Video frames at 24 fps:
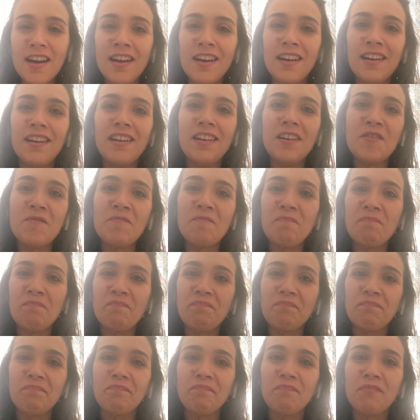
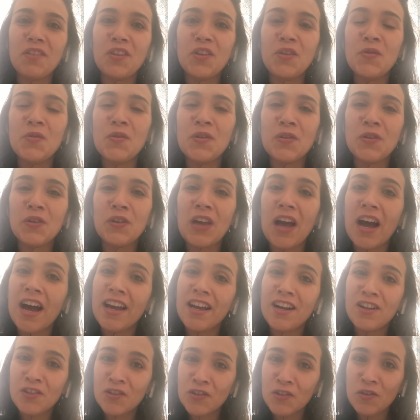
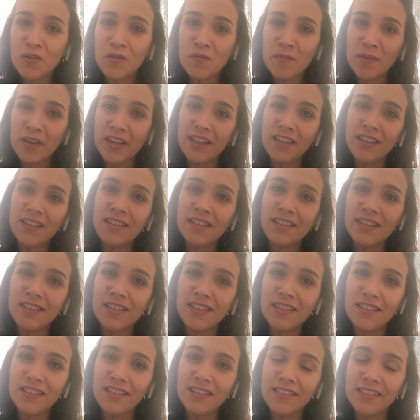I also make
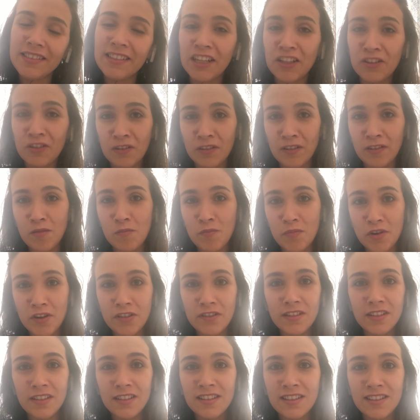natural
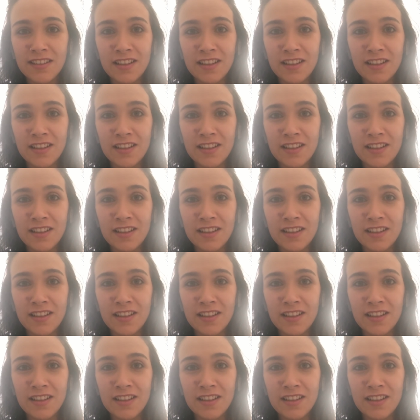products